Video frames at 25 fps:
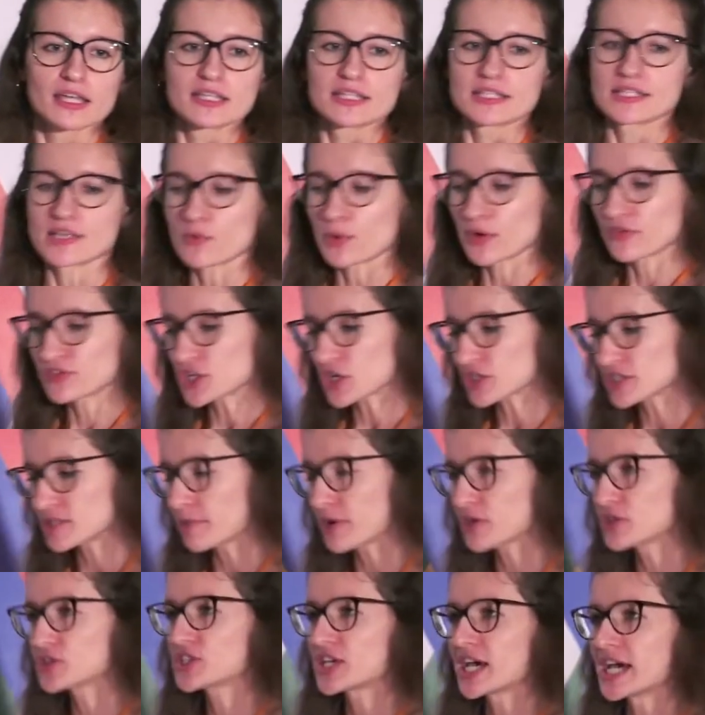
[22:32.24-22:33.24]
So we've talked
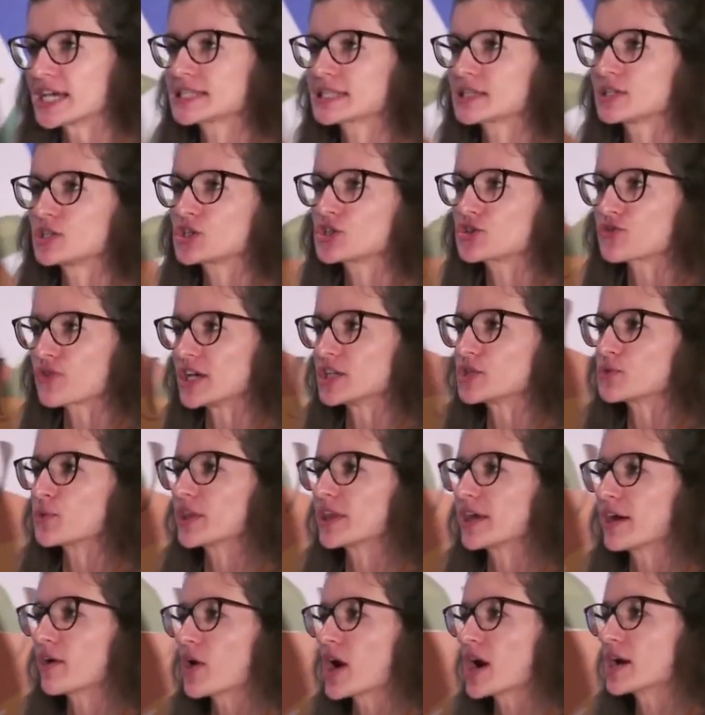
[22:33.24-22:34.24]
about size constraint
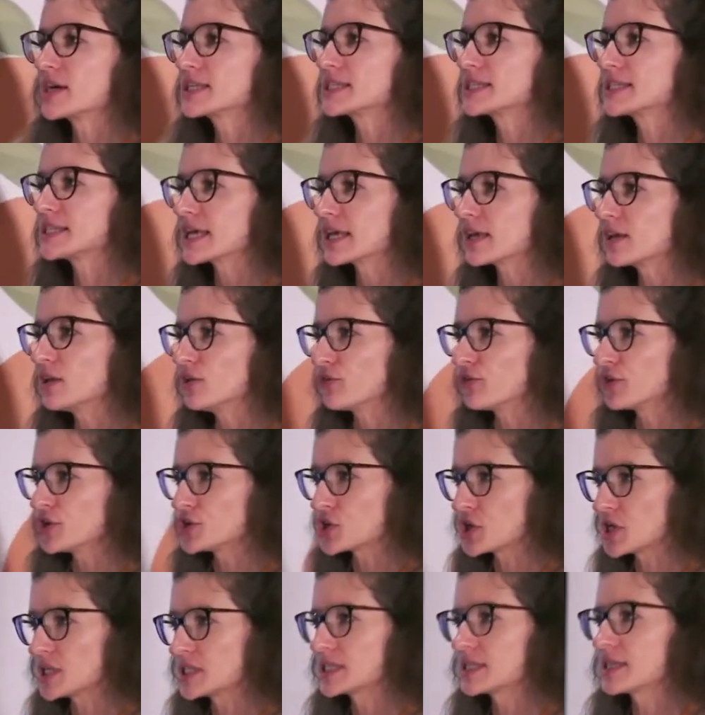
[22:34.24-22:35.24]
with our single
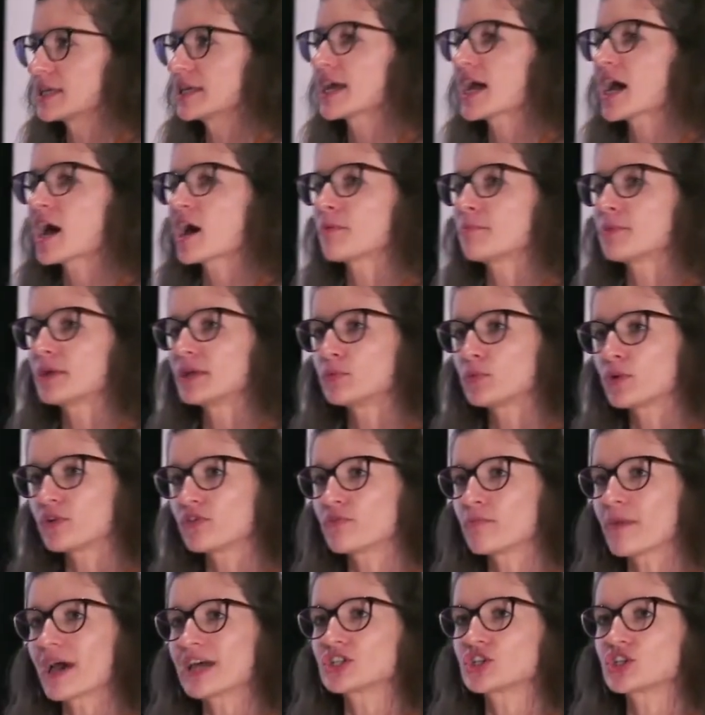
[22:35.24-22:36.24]
feature instant app, and
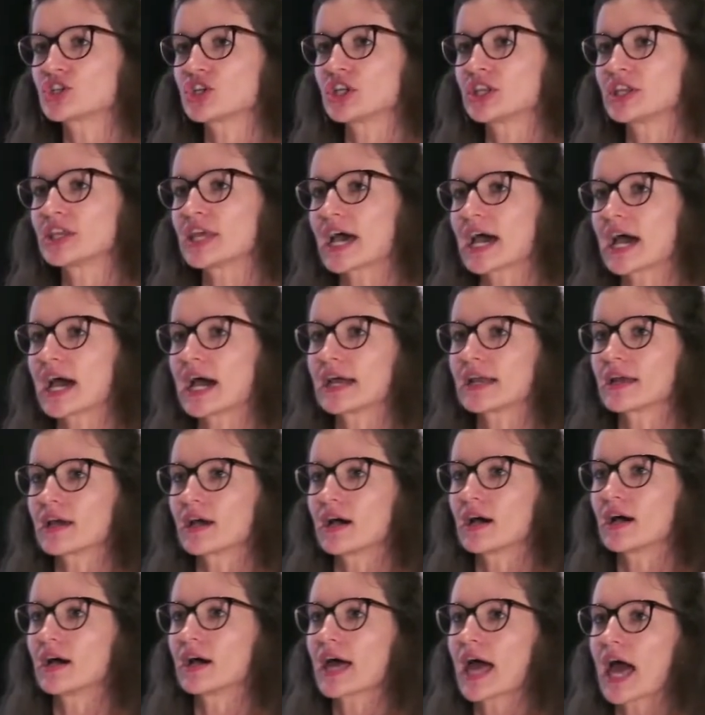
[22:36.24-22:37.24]
we've mentioned that
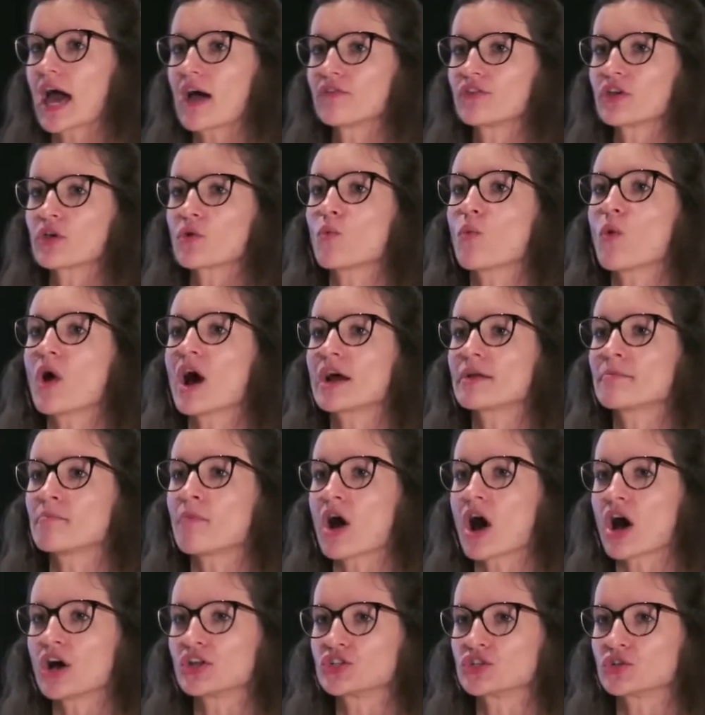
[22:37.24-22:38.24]
having one
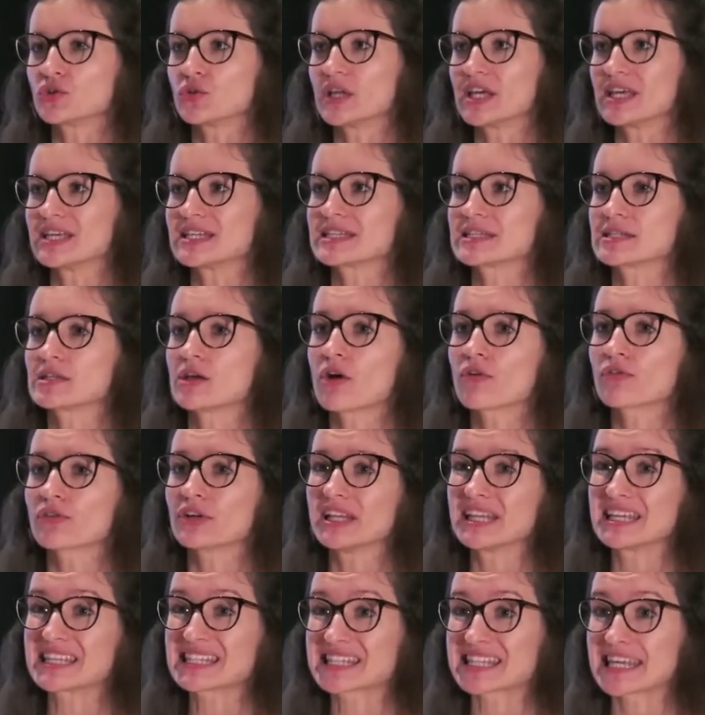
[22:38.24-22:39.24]
module is not
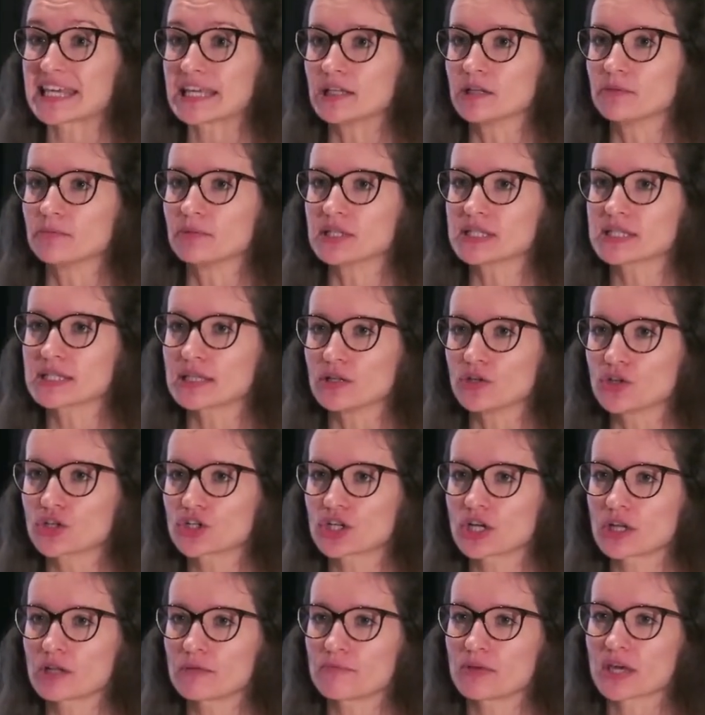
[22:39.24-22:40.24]
really a scalable
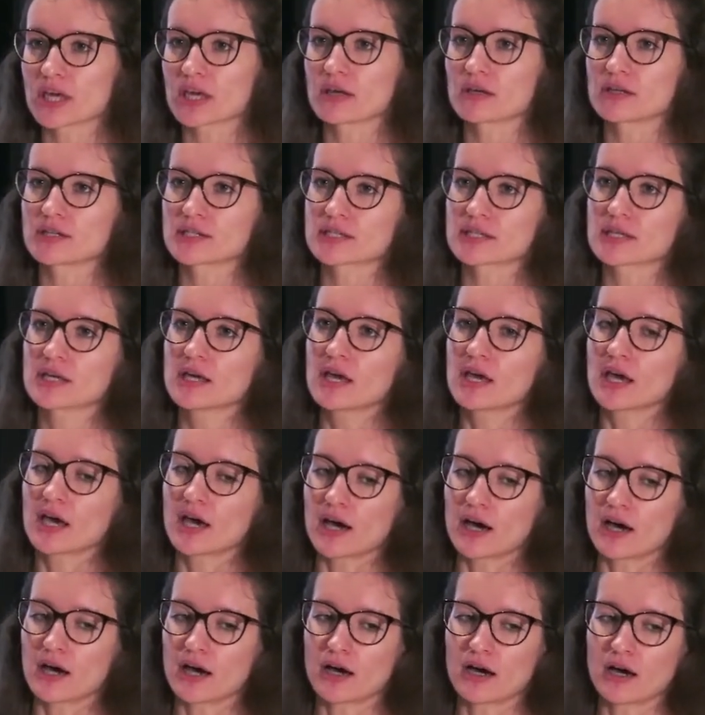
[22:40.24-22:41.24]
solution because
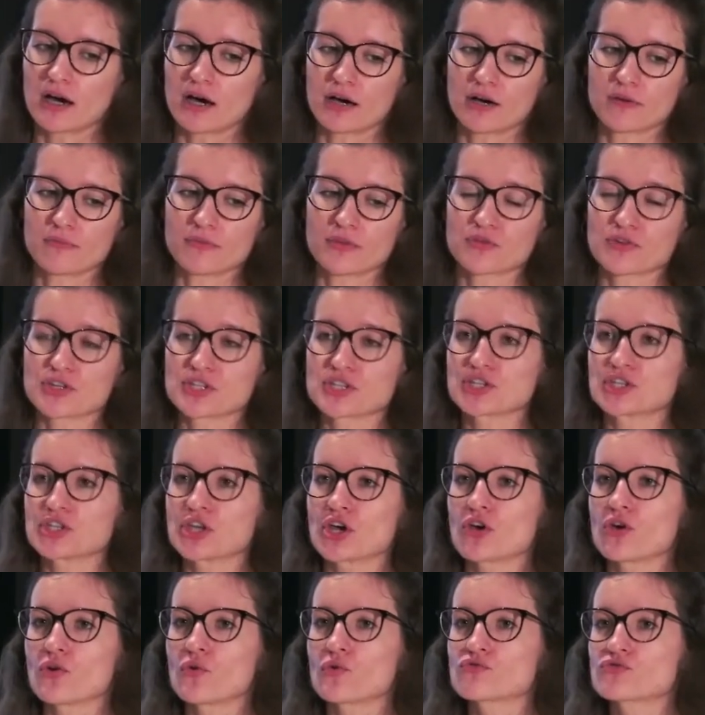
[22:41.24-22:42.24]
there is
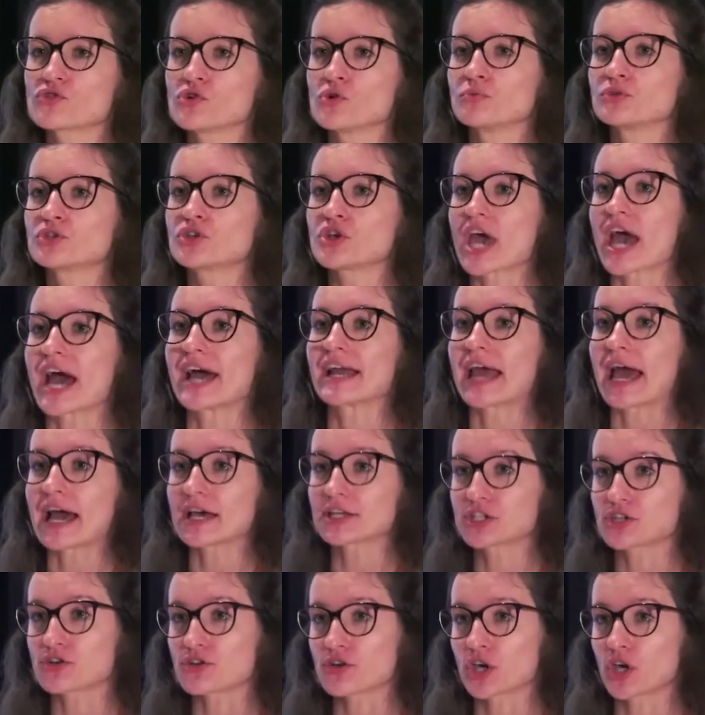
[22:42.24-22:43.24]
no room to add
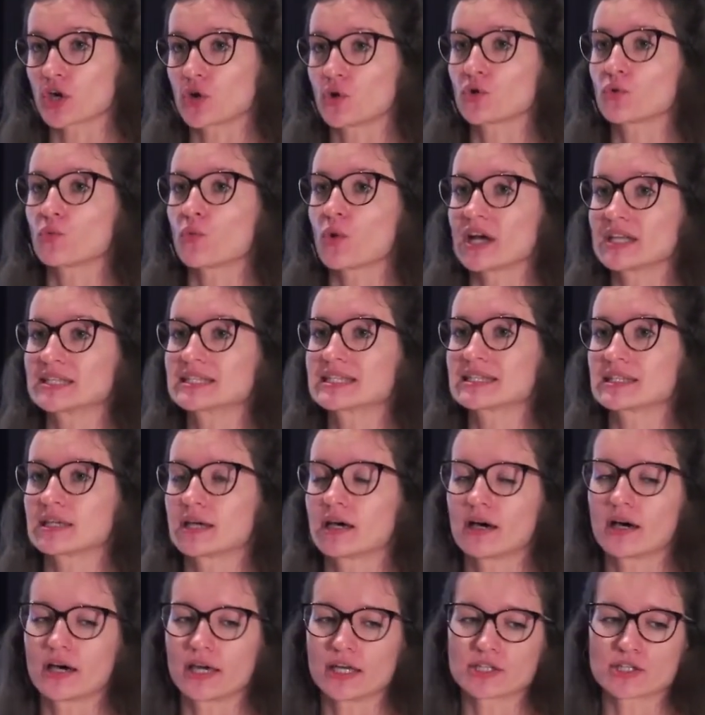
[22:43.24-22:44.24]
extra code once
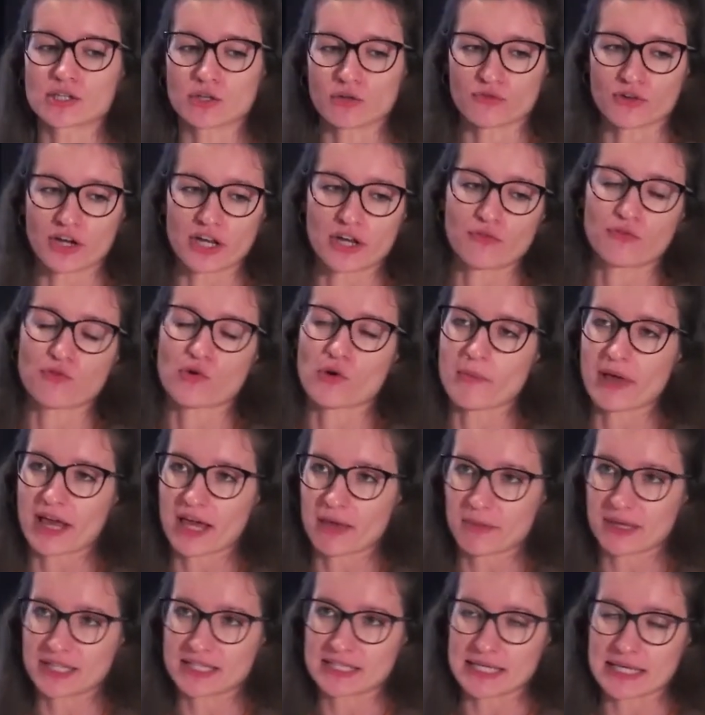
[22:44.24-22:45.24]
it's already 4
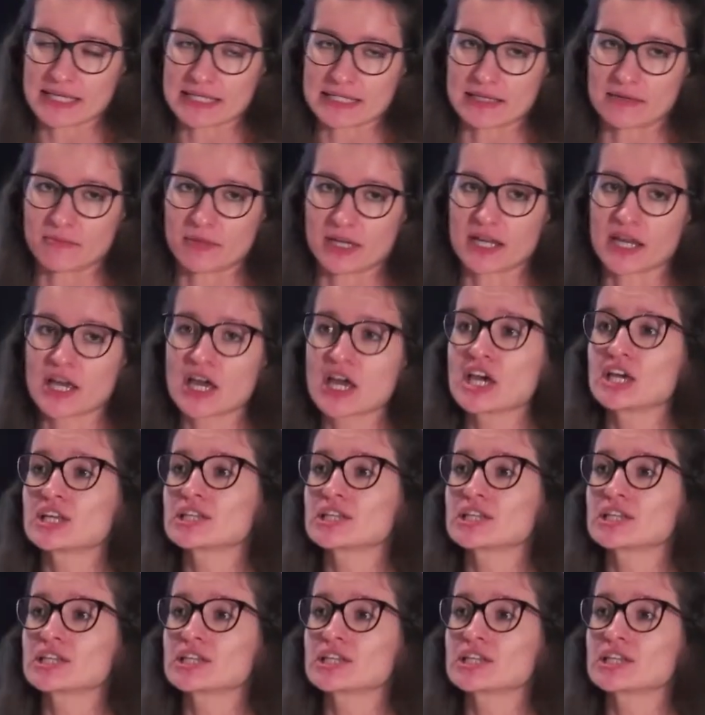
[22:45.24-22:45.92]
megabyte size limit.